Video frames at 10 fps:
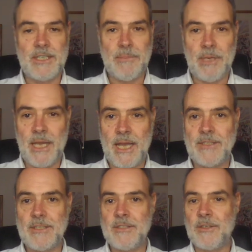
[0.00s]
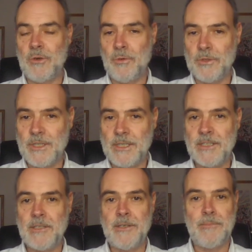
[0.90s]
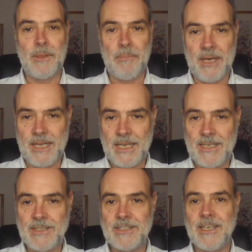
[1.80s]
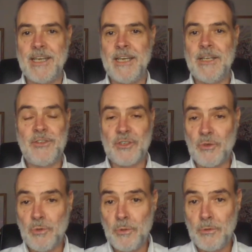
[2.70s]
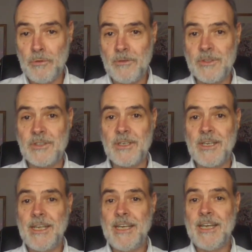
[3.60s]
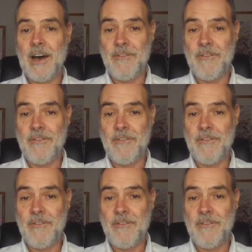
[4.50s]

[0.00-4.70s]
cps the court system the police the schools mm-hmm.